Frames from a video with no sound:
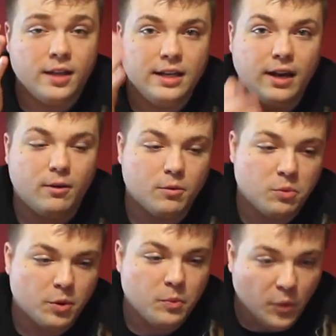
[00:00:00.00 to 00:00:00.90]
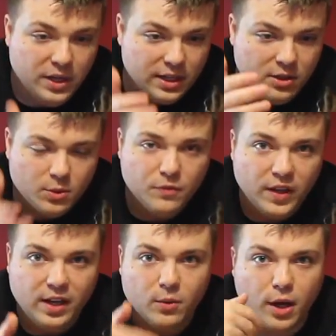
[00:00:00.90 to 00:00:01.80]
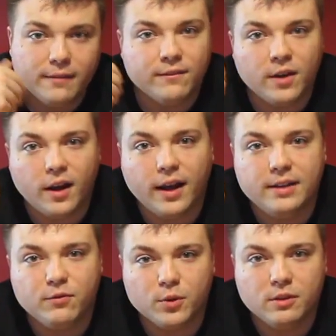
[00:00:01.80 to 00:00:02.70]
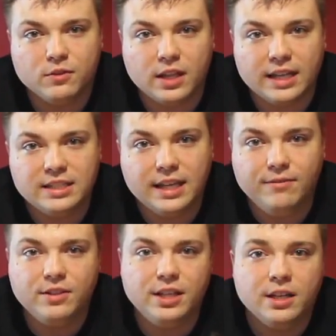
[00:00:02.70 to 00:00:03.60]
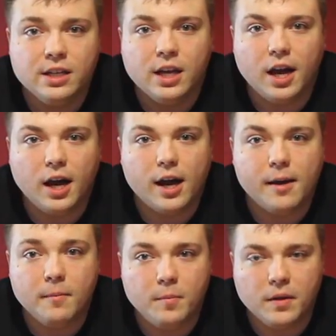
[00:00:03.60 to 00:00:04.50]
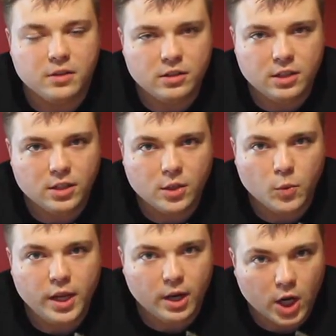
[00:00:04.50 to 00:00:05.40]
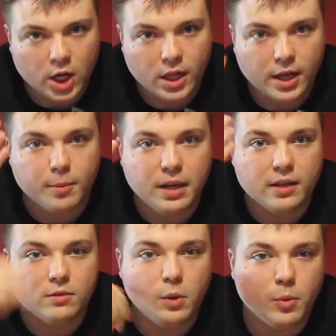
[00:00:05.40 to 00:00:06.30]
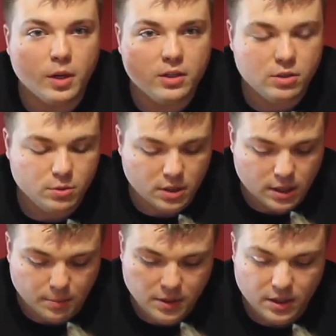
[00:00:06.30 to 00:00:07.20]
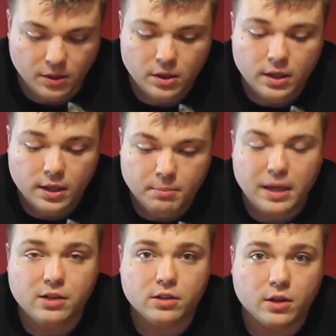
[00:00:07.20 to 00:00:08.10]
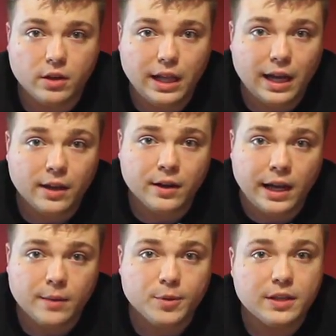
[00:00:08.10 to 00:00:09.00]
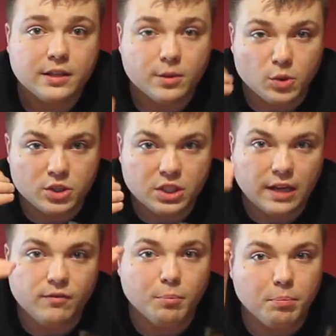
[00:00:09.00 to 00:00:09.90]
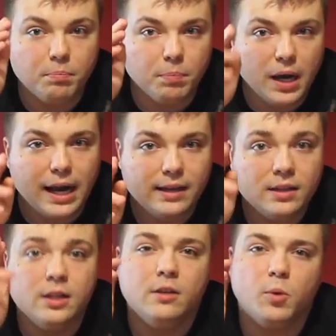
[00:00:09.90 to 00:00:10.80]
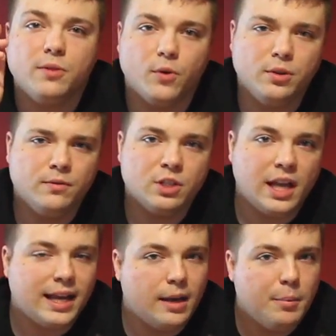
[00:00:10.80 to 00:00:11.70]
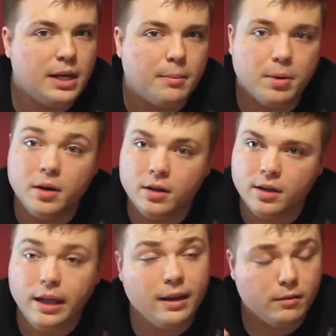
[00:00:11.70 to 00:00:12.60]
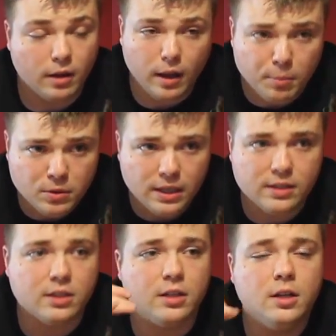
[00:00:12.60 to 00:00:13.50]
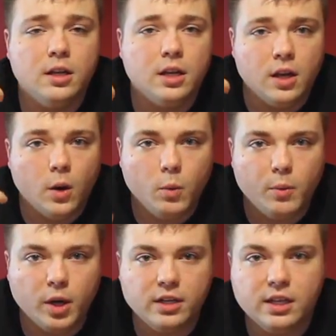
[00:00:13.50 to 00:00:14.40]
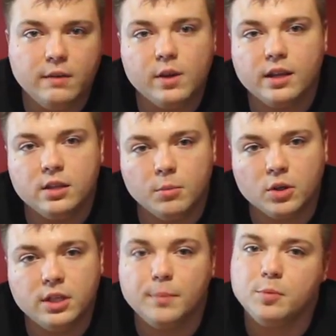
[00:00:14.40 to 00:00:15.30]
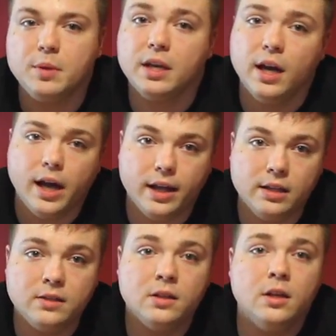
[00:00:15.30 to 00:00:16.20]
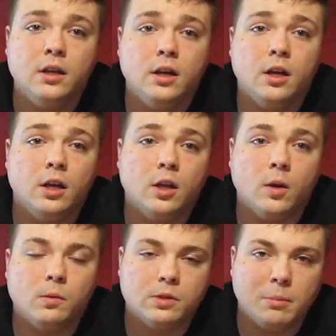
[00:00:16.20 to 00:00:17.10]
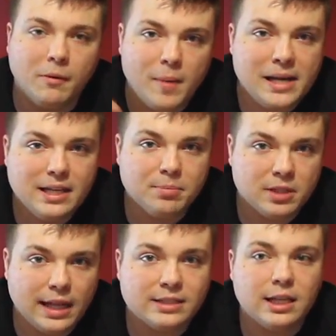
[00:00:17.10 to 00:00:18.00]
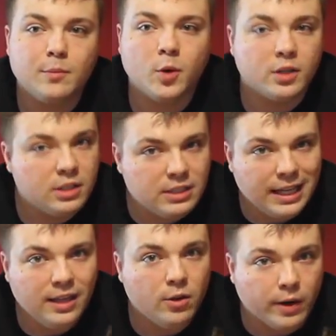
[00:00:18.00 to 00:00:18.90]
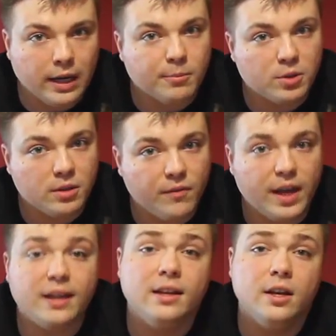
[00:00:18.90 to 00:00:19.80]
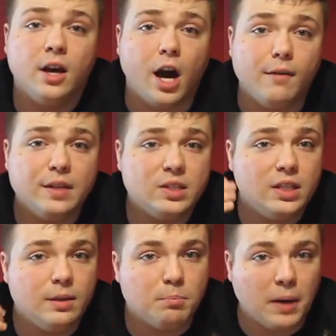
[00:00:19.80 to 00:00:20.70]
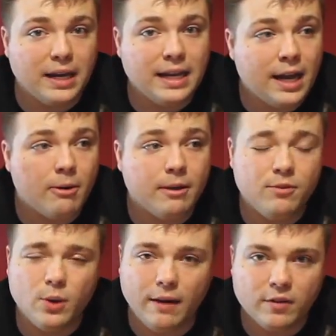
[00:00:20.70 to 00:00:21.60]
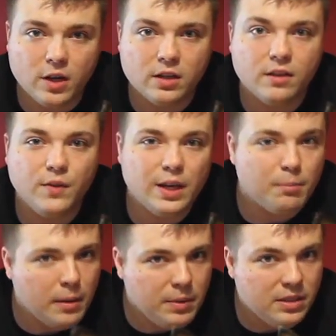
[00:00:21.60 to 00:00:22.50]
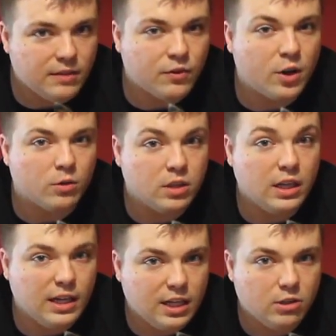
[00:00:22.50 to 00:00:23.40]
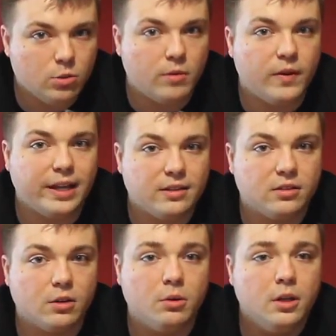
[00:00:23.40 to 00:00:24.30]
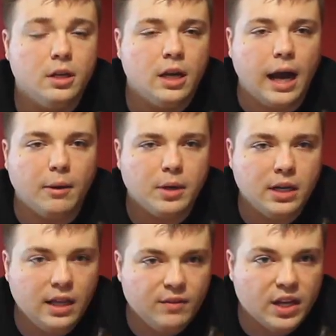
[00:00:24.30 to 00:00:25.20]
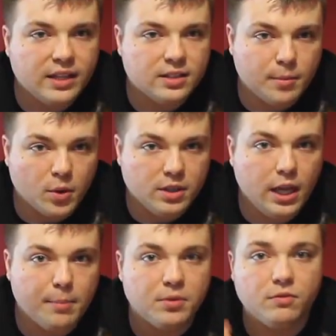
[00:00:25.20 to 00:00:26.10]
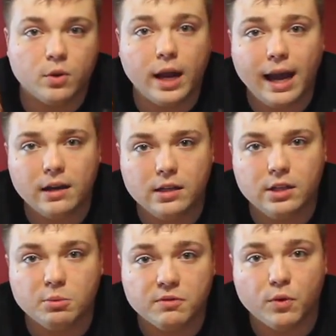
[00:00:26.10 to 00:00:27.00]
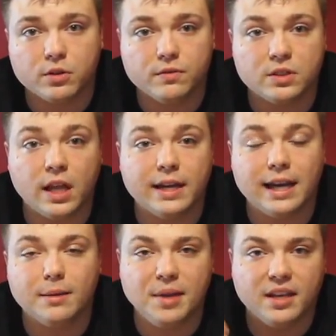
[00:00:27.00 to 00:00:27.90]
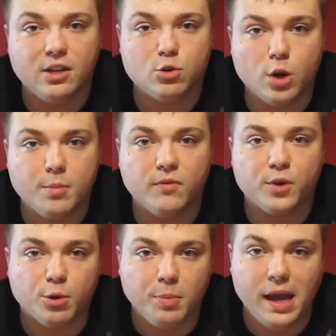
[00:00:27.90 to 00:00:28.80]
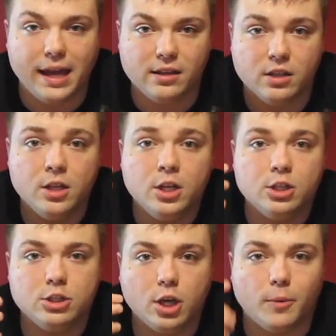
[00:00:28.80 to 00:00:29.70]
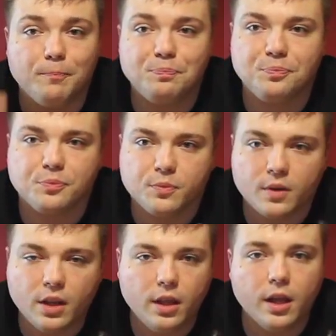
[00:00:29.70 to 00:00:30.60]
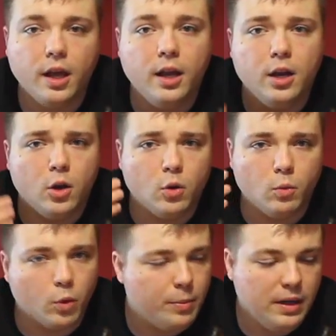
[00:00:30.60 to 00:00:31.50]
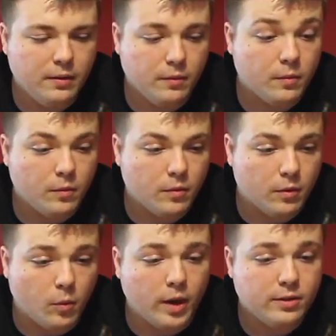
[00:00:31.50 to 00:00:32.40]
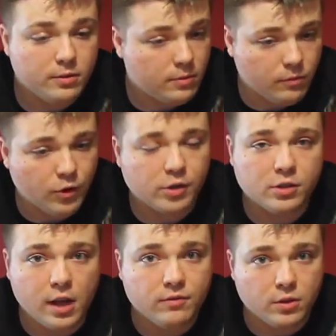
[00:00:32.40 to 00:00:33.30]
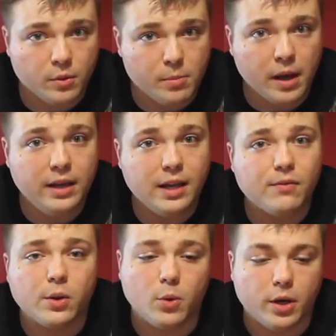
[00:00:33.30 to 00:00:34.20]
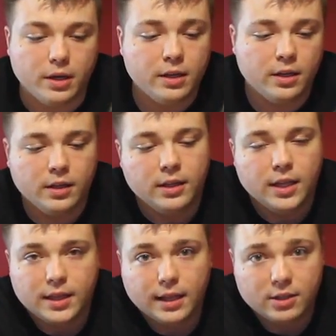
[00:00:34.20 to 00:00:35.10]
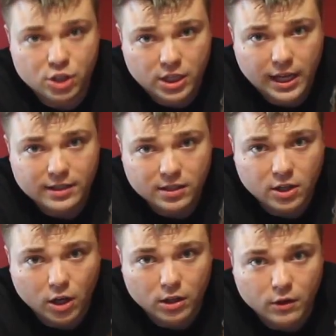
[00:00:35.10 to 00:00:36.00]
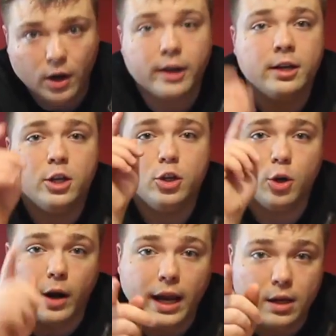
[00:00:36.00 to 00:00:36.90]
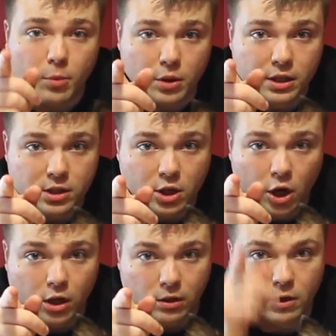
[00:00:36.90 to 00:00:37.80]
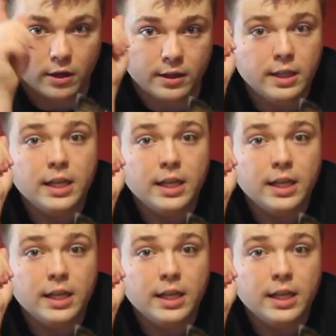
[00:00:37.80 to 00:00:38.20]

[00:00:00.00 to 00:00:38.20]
Now, we did do a video on 4th of July safety just this week earlier because we wanted to, make sure that all the other animals out there were safe. But with 4th of July coming up in a couple days here, we wanted to give you guys some more tips because some of my tips last time were to take your animal to the vet. Obviously, by now, if you haven't gone to the vet, it might be difficult to get into a vet. So I wanted to give you guys some more tips for how to deal with 4th of July and how to make it enjoyable for your pet. So Ruby wants, first off, to remind everyone that she has a collar on, your animal needs a collar on.